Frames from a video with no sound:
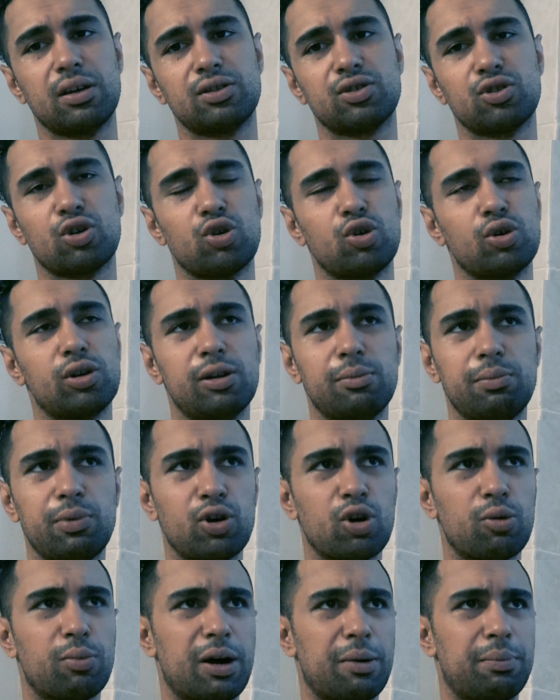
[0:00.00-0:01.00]
So your
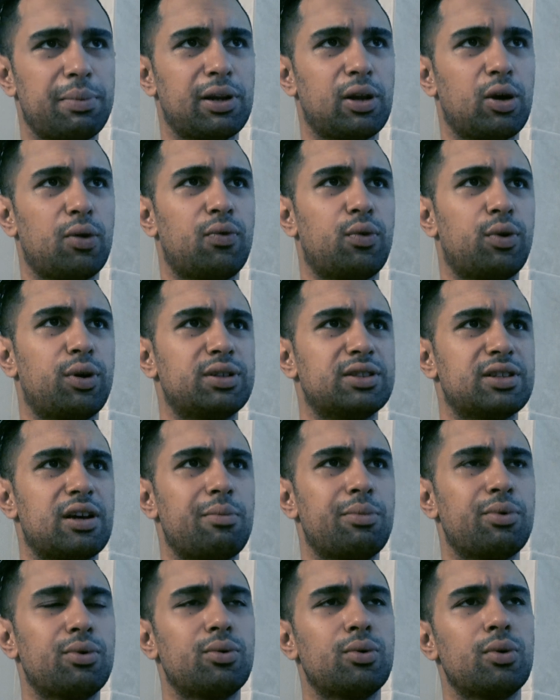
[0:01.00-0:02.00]
libido might be low, for
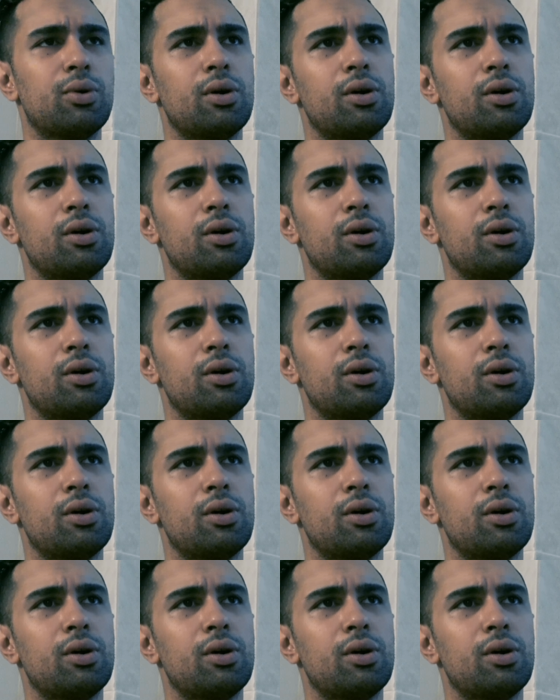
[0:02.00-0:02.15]
example.